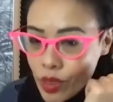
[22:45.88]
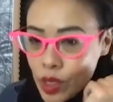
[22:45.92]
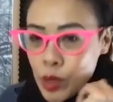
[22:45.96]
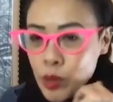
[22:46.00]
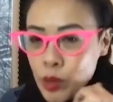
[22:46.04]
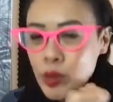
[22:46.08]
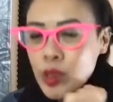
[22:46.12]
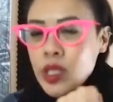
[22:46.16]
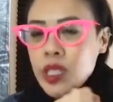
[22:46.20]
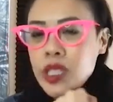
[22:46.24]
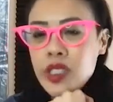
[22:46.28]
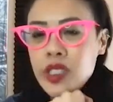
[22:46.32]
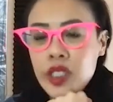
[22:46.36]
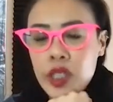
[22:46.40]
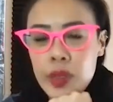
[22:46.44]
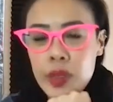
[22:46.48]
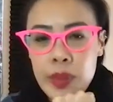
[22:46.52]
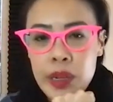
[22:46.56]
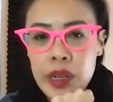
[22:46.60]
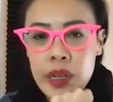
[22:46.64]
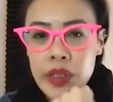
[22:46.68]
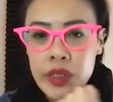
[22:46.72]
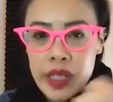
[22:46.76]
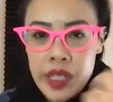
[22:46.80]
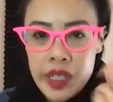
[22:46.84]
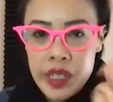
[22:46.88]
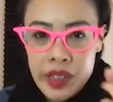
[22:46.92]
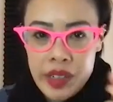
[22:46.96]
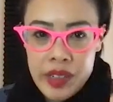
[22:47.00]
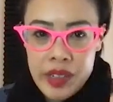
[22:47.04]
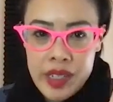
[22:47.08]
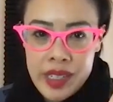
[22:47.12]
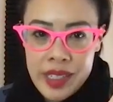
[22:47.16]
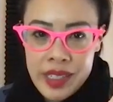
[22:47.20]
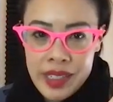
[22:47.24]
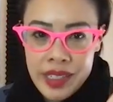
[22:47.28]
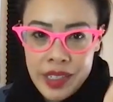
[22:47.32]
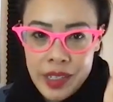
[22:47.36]
really jump out here
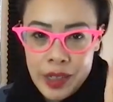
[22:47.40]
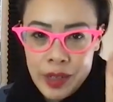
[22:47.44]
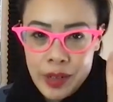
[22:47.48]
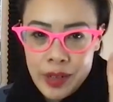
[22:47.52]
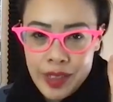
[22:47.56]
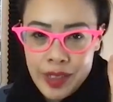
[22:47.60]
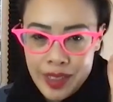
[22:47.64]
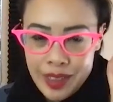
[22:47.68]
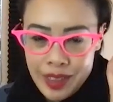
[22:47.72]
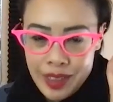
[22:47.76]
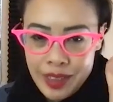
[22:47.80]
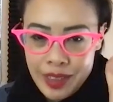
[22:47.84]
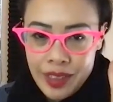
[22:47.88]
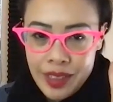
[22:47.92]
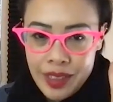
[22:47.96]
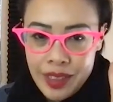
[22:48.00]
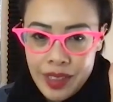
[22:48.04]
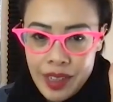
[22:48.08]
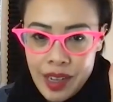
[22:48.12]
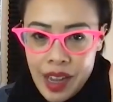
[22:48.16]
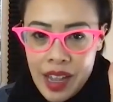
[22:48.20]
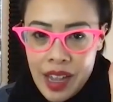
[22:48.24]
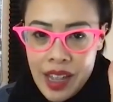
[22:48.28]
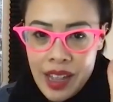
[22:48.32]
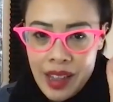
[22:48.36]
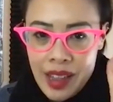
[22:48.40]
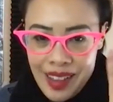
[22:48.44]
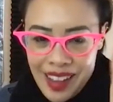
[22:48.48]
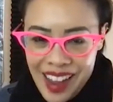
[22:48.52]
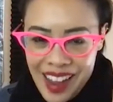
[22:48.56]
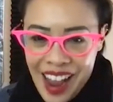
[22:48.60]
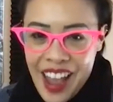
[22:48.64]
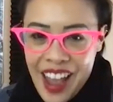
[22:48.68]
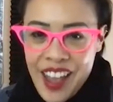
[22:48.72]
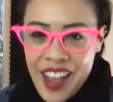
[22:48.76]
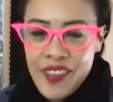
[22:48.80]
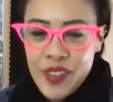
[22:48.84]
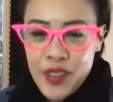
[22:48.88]
is, you know, I
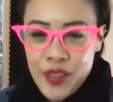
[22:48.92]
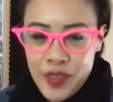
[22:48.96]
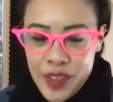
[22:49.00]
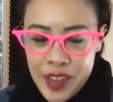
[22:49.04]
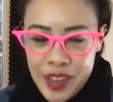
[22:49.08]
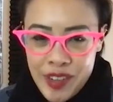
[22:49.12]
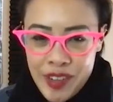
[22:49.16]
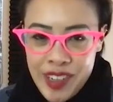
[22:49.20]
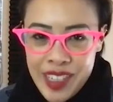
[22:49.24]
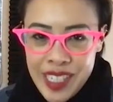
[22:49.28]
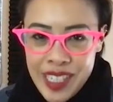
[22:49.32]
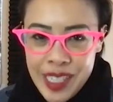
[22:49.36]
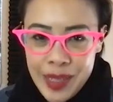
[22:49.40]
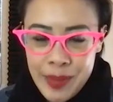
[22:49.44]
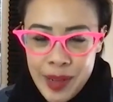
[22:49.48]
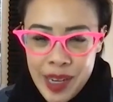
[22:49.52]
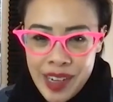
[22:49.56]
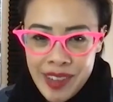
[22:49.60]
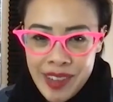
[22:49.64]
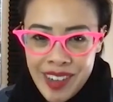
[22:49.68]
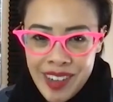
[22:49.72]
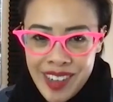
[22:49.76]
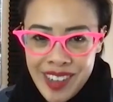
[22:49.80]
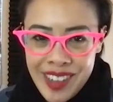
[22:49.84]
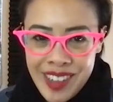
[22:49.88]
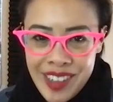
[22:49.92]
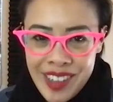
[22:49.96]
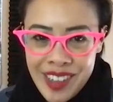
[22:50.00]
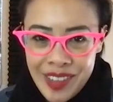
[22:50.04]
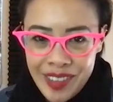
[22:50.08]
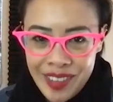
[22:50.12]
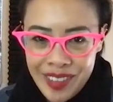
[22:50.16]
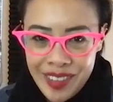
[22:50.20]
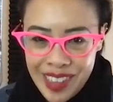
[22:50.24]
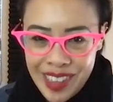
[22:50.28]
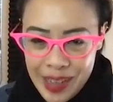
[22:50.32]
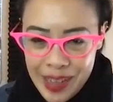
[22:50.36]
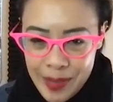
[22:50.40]
I have a fundraising background,
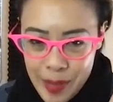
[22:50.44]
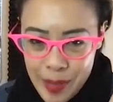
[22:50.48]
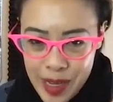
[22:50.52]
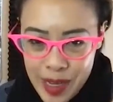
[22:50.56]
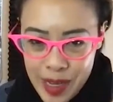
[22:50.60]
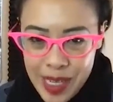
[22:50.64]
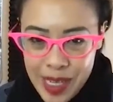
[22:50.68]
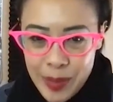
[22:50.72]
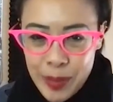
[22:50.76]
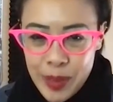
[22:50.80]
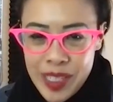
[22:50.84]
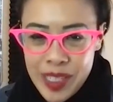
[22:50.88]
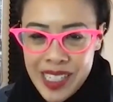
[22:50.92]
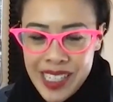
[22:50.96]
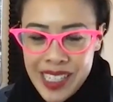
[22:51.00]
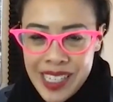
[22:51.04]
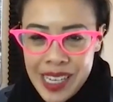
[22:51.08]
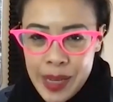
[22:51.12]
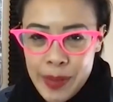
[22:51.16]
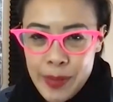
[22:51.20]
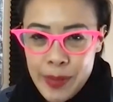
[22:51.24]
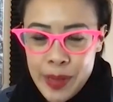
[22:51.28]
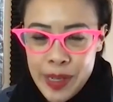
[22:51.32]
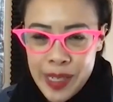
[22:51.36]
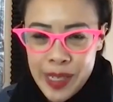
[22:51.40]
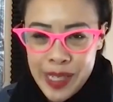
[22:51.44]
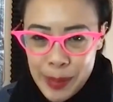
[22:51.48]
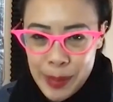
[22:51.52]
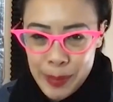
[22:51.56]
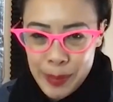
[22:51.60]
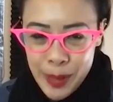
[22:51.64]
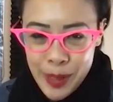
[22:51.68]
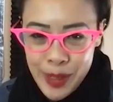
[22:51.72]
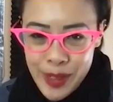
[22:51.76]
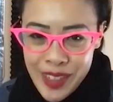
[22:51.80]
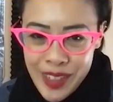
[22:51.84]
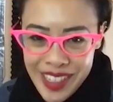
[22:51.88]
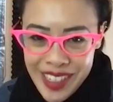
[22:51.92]
so like being able to say big
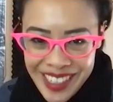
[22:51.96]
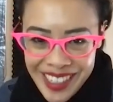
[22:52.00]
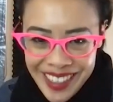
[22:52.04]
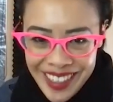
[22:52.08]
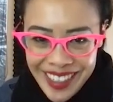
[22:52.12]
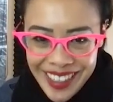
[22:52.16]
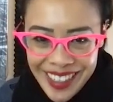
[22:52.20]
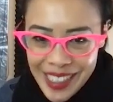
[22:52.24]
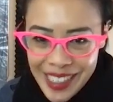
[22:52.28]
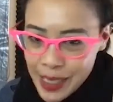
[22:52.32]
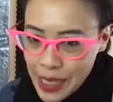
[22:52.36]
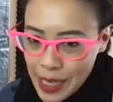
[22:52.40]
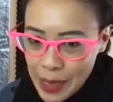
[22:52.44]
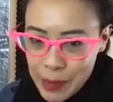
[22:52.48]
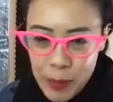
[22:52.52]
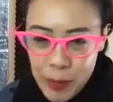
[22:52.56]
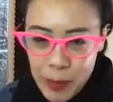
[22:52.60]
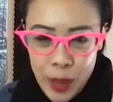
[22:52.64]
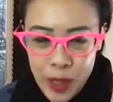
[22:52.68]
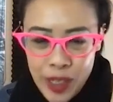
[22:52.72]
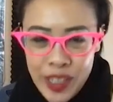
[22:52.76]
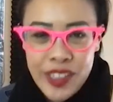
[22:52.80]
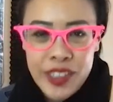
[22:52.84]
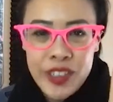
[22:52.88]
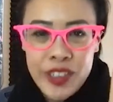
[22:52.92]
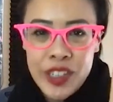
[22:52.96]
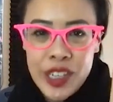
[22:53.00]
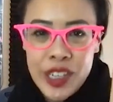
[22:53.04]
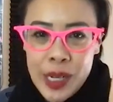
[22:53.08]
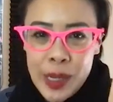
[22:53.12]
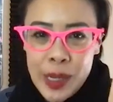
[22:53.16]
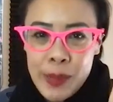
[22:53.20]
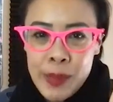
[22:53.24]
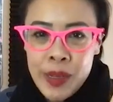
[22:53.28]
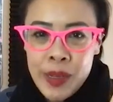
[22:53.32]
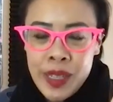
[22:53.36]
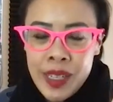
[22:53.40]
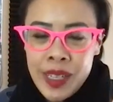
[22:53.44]
numbers is like part of the
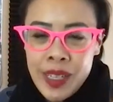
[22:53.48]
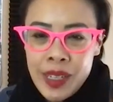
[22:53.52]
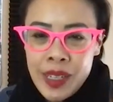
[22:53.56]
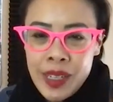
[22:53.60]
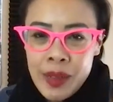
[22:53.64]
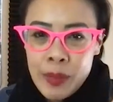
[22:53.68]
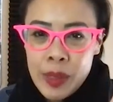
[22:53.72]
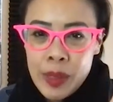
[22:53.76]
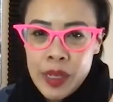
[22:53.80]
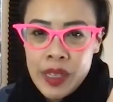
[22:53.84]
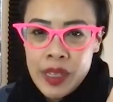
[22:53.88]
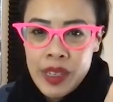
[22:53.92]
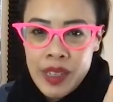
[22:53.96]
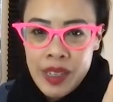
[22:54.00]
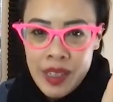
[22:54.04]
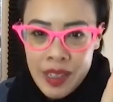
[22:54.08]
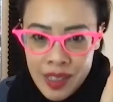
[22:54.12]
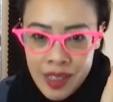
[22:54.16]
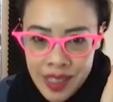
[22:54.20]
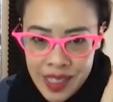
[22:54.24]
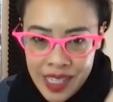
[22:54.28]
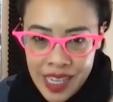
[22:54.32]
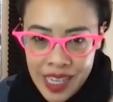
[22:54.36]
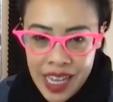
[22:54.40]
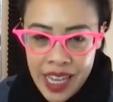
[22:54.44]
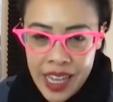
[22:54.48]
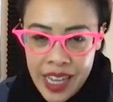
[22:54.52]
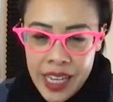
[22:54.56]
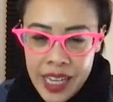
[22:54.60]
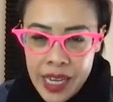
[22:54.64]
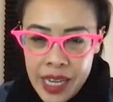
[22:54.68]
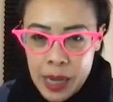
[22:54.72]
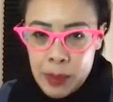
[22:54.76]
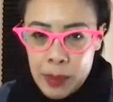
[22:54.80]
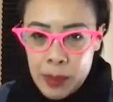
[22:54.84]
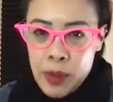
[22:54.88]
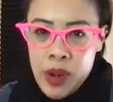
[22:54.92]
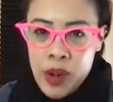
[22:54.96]
job. But say the
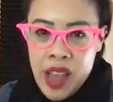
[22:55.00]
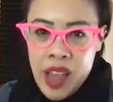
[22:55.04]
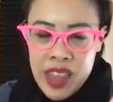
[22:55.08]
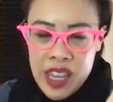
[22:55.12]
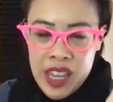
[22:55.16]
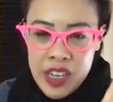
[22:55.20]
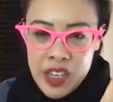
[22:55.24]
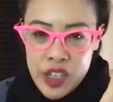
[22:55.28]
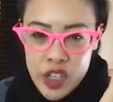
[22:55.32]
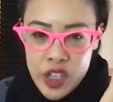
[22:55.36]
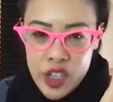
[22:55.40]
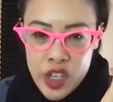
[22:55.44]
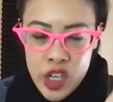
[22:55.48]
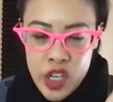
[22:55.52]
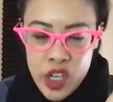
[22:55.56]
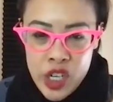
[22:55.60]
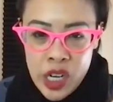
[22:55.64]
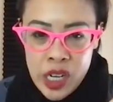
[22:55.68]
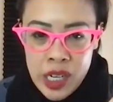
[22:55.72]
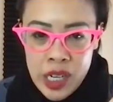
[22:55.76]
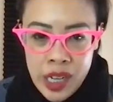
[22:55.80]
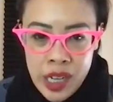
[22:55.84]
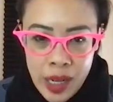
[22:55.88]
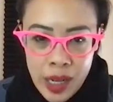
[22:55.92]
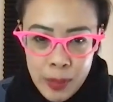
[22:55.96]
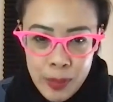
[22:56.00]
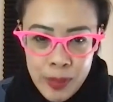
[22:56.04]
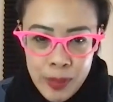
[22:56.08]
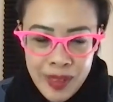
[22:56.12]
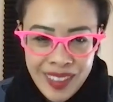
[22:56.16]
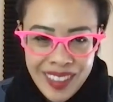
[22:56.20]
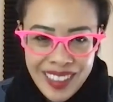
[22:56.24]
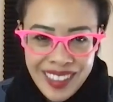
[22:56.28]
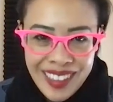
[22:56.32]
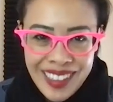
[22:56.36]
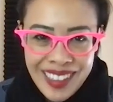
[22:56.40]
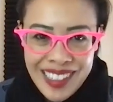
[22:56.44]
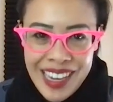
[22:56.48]
number and then just shut up,
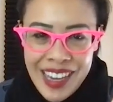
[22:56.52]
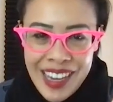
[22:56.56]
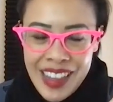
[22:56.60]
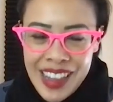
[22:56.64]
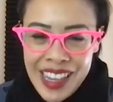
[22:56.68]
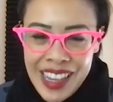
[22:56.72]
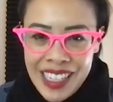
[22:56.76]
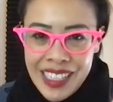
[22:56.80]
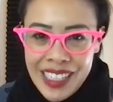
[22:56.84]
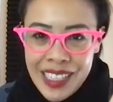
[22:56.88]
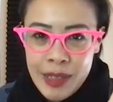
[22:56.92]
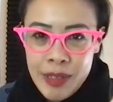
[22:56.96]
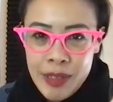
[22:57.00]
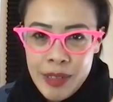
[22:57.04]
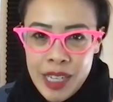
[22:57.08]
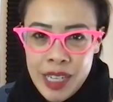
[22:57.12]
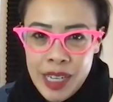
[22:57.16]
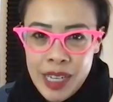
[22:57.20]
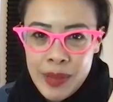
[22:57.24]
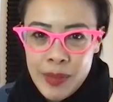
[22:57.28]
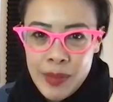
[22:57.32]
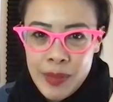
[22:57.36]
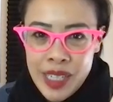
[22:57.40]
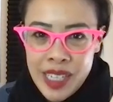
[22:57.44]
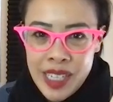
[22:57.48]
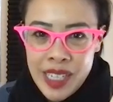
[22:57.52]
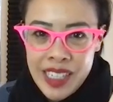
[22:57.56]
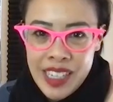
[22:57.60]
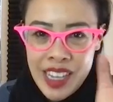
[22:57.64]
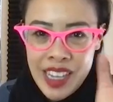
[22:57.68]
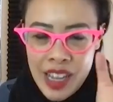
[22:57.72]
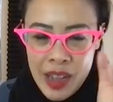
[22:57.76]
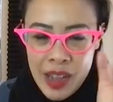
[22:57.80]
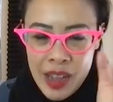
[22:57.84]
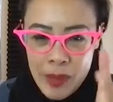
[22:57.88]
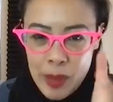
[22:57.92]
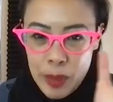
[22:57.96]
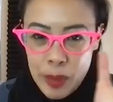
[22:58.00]
because I think yeah. sometimes like
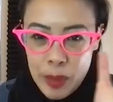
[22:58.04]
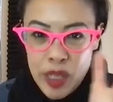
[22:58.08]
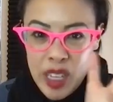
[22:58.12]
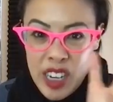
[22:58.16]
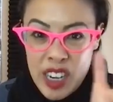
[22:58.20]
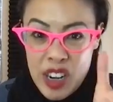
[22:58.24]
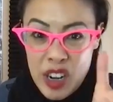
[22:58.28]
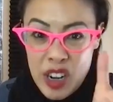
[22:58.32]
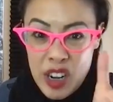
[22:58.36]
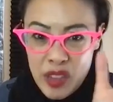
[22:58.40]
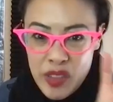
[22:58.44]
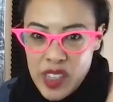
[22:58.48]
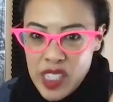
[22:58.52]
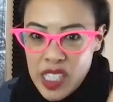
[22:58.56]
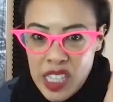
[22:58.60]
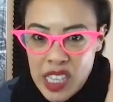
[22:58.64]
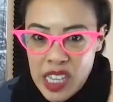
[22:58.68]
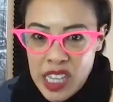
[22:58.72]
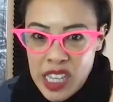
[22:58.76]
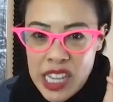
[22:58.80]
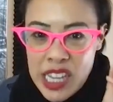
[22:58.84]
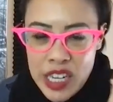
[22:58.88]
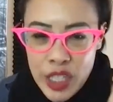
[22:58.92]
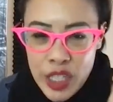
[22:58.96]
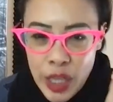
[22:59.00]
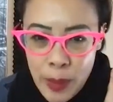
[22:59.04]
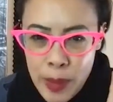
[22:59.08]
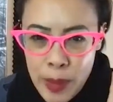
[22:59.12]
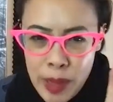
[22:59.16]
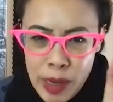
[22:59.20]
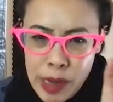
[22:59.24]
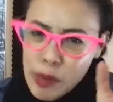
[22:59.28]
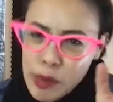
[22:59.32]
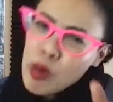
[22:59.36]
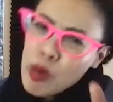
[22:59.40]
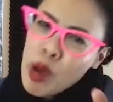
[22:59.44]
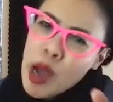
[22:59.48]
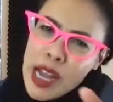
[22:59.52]
yeah. people get nervous and then they jump in
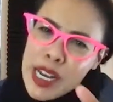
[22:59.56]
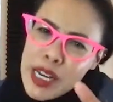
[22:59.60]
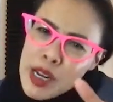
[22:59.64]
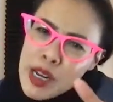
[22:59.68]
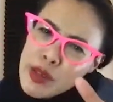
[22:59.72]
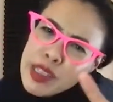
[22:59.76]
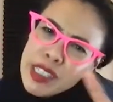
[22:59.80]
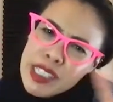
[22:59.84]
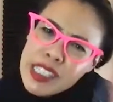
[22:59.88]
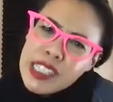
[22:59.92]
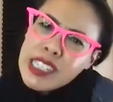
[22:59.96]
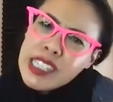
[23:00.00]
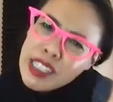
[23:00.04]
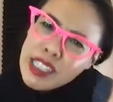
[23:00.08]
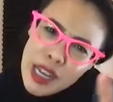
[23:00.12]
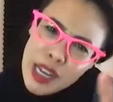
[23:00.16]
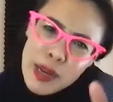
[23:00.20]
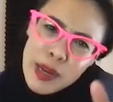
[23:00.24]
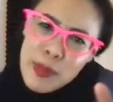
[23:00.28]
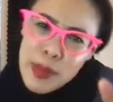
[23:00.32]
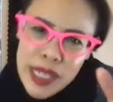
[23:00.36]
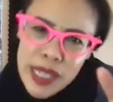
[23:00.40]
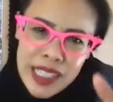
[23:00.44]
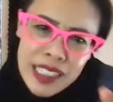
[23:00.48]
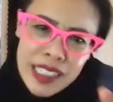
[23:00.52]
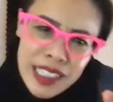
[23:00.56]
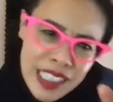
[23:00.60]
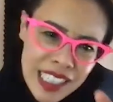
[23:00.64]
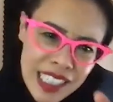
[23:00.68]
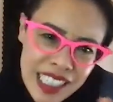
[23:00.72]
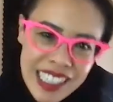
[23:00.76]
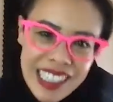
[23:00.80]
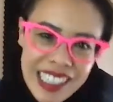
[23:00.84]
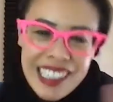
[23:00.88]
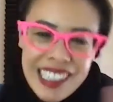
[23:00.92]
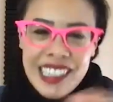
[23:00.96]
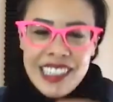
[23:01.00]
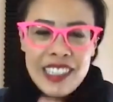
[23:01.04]
like, well, I know this is like a lot of money, and
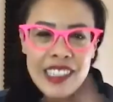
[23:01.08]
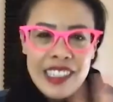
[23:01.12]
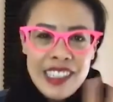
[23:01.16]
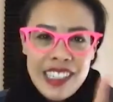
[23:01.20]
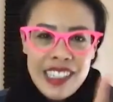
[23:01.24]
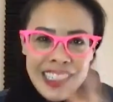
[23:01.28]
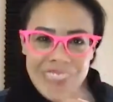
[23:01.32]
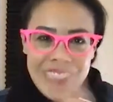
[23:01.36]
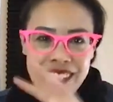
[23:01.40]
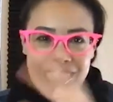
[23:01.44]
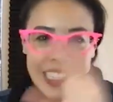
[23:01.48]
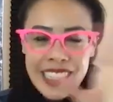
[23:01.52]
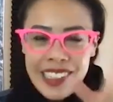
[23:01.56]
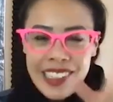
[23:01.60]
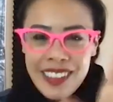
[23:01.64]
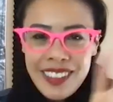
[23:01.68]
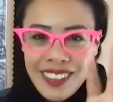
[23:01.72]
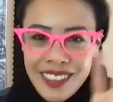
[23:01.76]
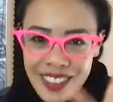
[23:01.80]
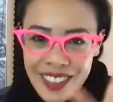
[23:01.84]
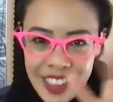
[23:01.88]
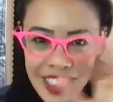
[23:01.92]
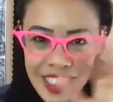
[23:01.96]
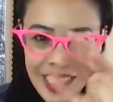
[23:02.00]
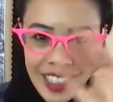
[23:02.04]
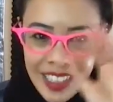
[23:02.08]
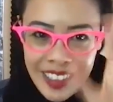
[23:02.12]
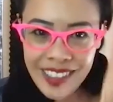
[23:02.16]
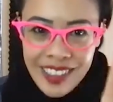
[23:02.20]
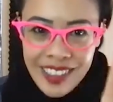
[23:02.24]
it's like just